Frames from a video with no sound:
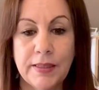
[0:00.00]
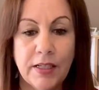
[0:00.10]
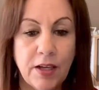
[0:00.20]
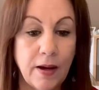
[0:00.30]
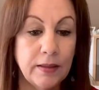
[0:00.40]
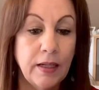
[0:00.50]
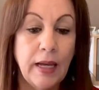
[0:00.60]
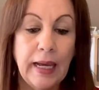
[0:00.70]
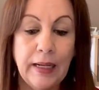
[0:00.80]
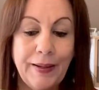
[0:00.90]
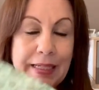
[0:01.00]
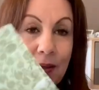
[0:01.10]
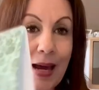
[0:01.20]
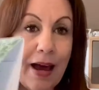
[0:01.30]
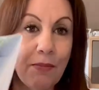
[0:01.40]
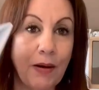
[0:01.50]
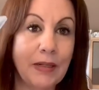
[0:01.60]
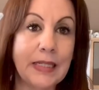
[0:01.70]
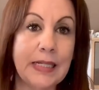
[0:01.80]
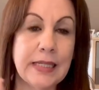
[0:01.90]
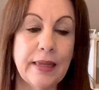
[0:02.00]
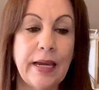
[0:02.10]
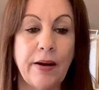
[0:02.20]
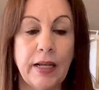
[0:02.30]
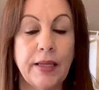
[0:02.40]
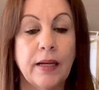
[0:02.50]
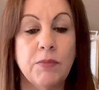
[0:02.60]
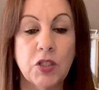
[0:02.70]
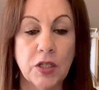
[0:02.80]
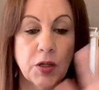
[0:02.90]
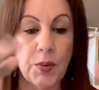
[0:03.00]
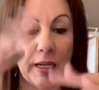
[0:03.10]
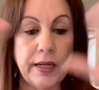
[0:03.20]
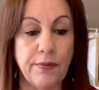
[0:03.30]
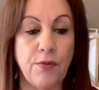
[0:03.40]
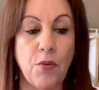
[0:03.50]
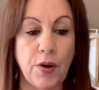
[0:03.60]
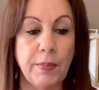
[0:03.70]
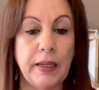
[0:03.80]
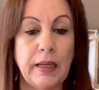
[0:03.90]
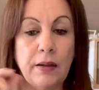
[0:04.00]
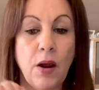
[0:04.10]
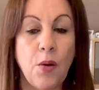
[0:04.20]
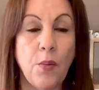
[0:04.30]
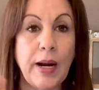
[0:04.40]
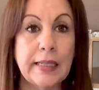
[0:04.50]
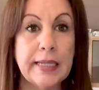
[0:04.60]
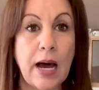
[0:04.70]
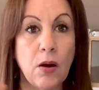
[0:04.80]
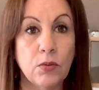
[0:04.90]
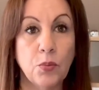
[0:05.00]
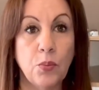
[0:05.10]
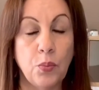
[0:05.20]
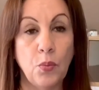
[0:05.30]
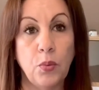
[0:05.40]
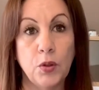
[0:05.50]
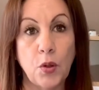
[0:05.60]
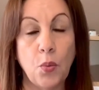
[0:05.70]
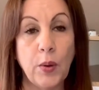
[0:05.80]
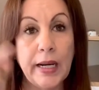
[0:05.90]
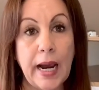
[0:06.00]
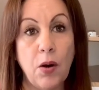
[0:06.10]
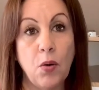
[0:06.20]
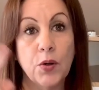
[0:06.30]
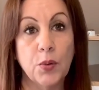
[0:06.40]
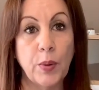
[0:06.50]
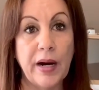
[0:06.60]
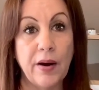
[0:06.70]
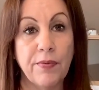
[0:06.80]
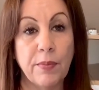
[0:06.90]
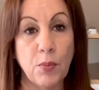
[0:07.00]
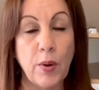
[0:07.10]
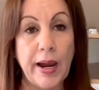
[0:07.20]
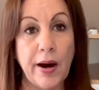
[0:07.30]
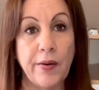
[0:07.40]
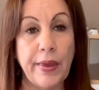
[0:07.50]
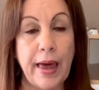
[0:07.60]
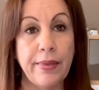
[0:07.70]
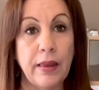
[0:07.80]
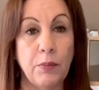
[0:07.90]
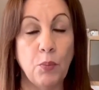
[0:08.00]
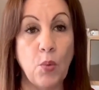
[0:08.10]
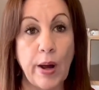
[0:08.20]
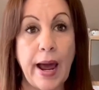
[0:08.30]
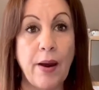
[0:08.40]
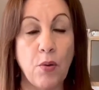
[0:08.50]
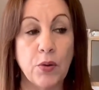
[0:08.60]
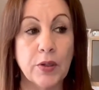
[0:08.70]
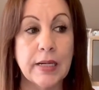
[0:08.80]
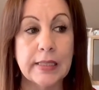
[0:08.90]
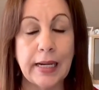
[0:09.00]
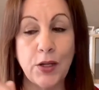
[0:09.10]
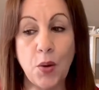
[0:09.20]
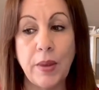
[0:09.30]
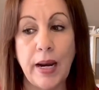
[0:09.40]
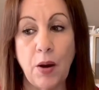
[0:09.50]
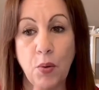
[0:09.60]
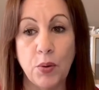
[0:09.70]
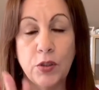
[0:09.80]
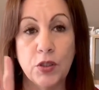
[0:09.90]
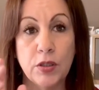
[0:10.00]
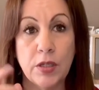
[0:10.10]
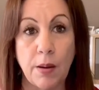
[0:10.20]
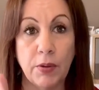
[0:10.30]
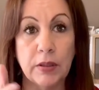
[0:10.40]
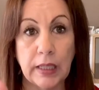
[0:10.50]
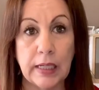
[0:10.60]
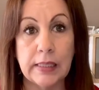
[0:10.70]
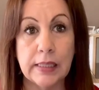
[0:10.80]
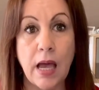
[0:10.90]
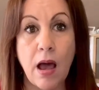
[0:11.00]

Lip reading: to yawn. Anyway, so I have my receipts in there, and I think I'm just going to create a form and then write down, you know, when I ordered, where, from where, and then what I ordered, because I know that I ordered double things.